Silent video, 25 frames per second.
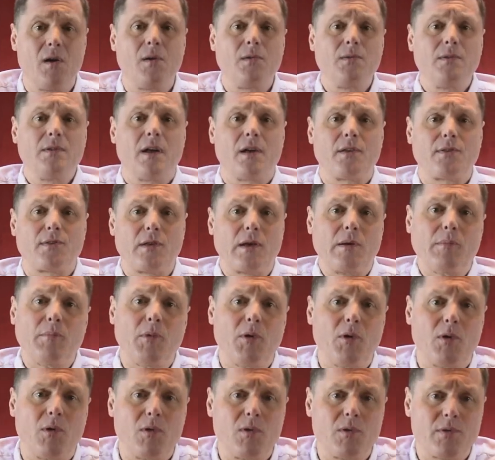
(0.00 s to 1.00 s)
are nothing
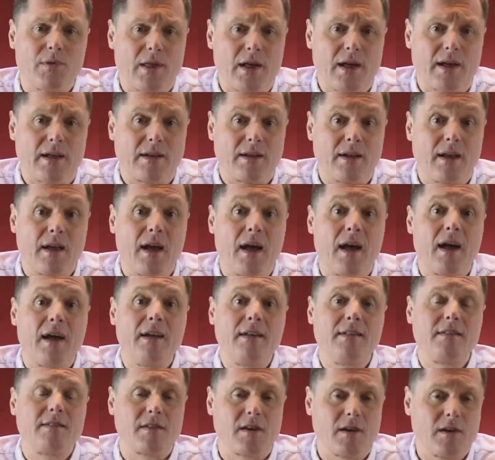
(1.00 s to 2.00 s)
more than
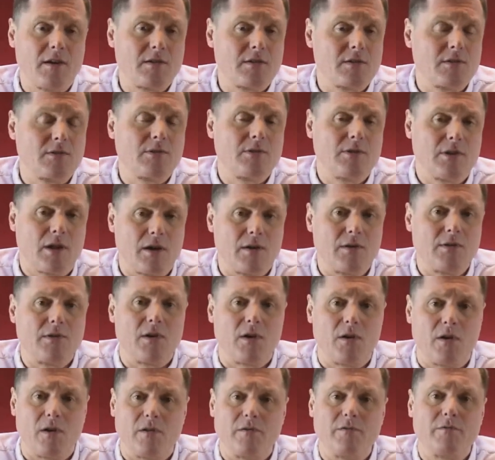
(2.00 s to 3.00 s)
a total
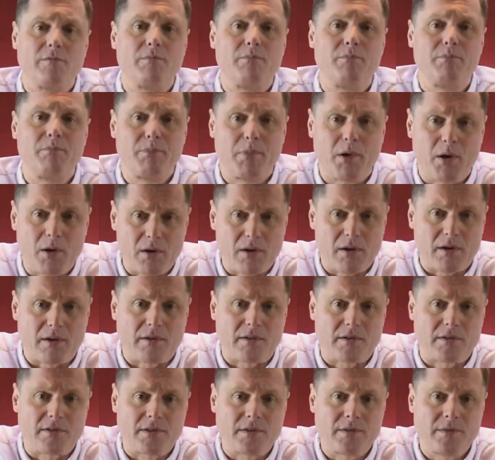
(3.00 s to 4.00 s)
load of
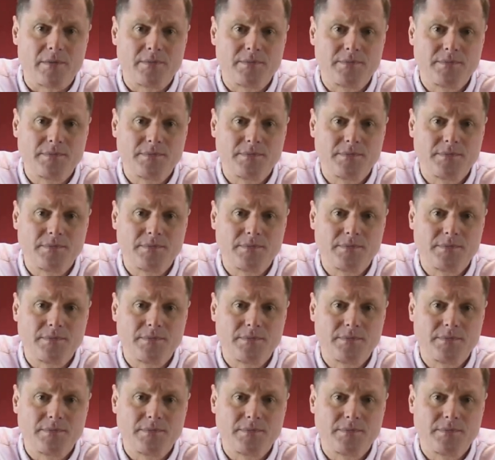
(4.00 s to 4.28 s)
bollocks.